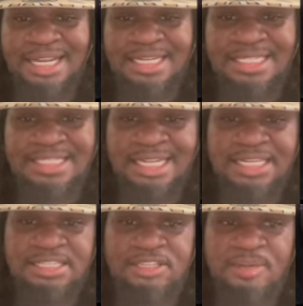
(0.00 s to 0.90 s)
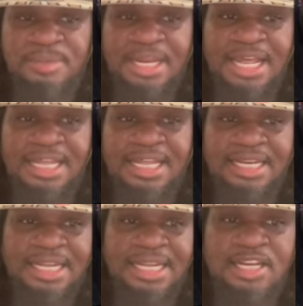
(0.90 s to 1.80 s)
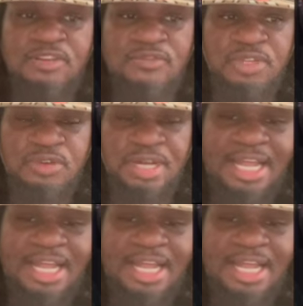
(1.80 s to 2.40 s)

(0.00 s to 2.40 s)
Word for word: that he set this up like an interview,